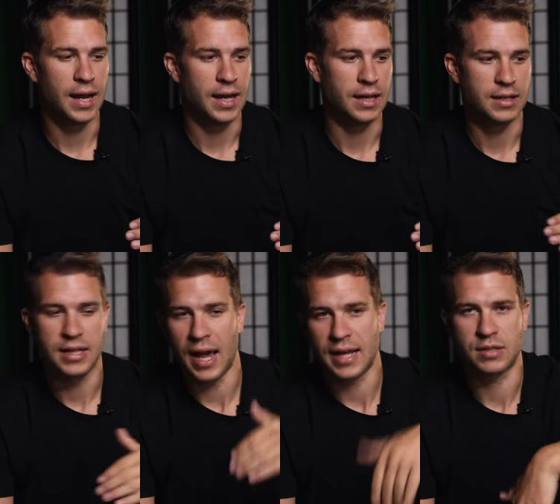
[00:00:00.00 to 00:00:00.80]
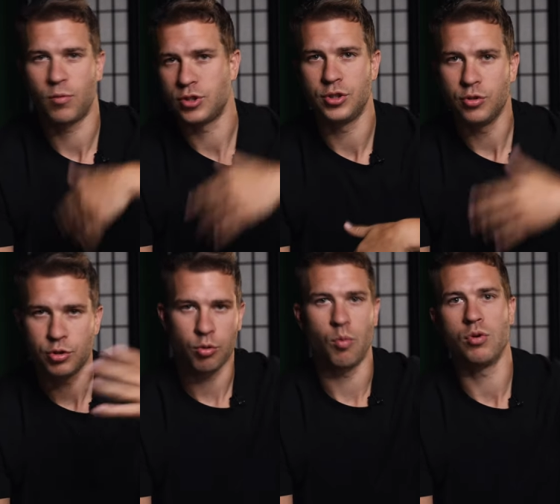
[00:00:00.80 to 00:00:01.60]
And he asked, what'd you do
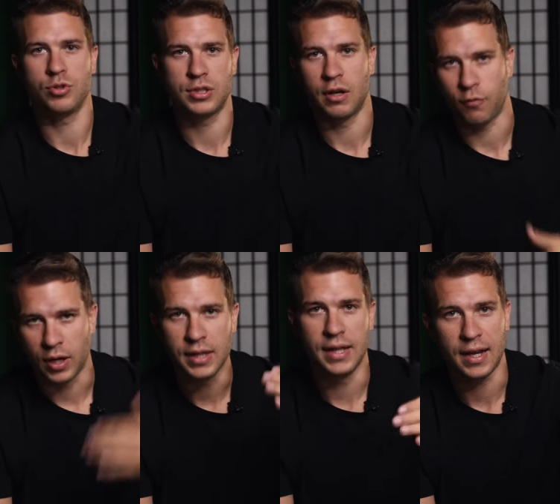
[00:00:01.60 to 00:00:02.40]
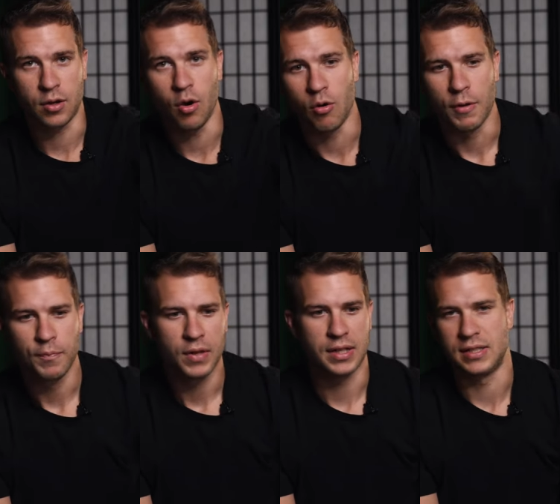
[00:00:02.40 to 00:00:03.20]
to reward yourself for hitting that goal?
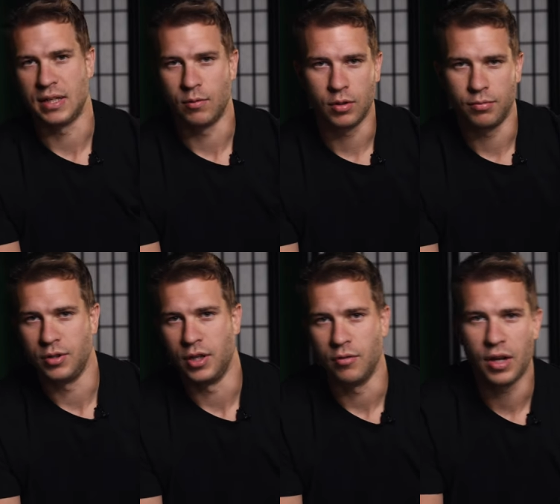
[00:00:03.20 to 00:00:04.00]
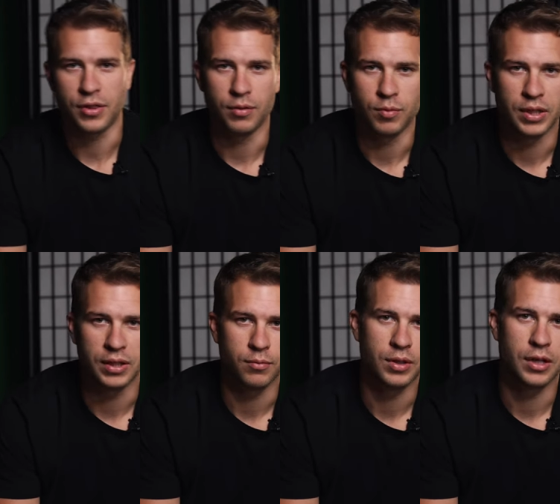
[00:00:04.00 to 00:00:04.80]
And he said, well, you know, nothing. We
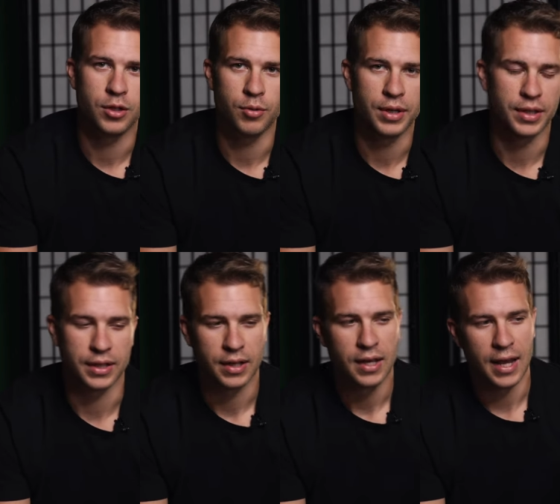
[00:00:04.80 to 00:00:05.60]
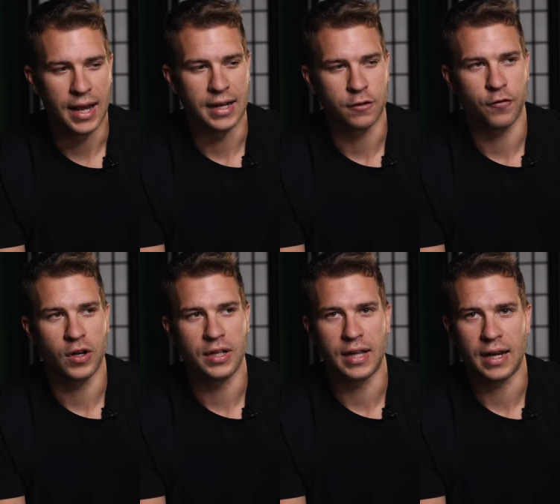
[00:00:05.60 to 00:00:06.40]
didn't do anything. And it's
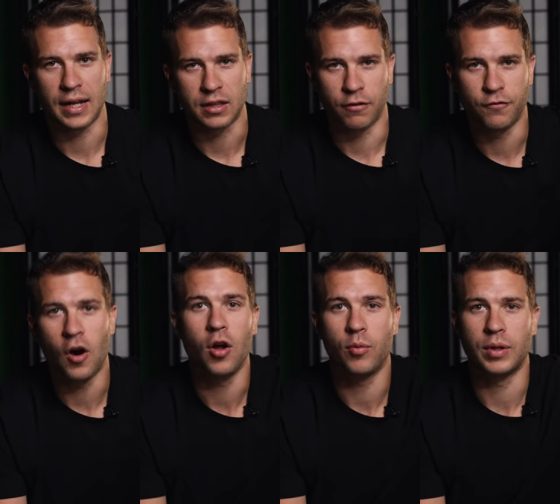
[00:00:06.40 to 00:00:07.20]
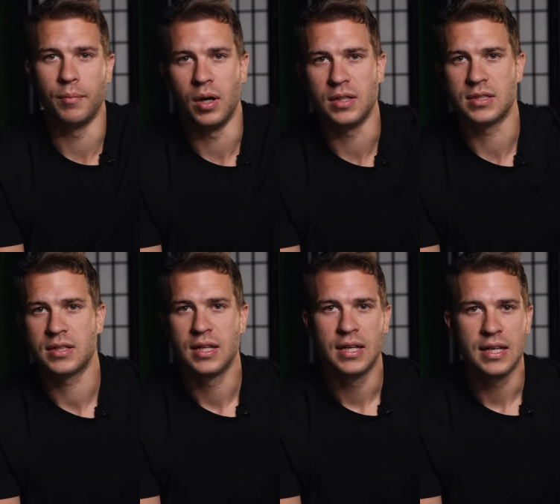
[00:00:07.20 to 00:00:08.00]
funny that like the following
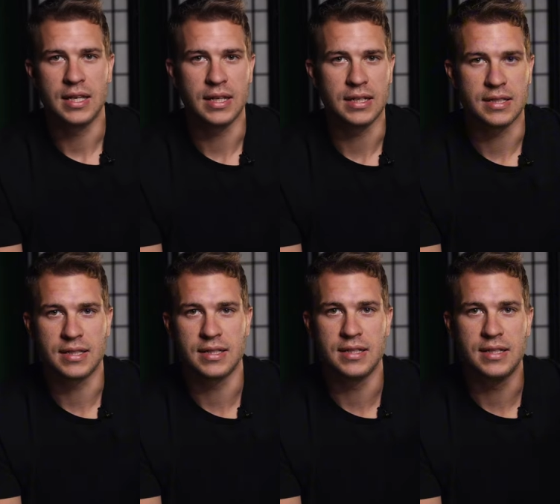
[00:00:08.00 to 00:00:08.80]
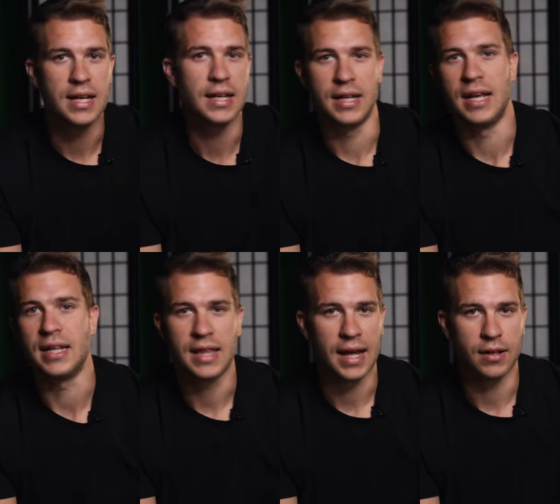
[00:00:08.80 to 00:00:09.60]
months, he didn't
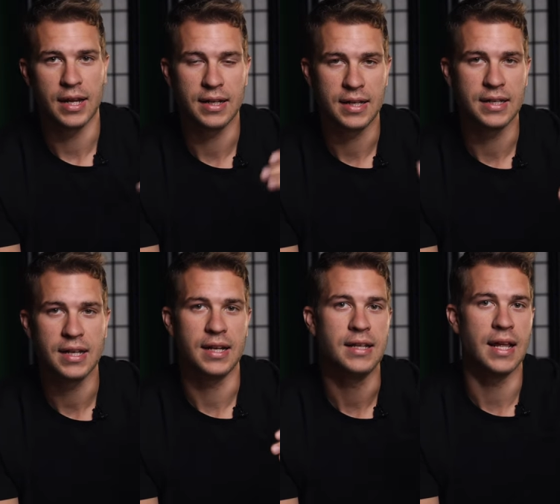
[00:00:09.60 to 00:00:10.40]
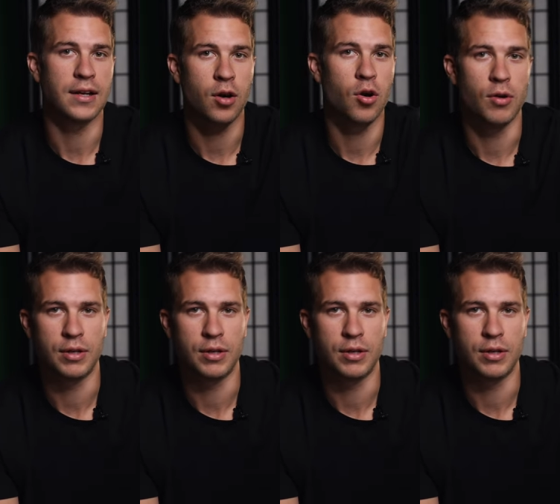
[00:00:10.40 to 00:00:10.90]
hit that goal.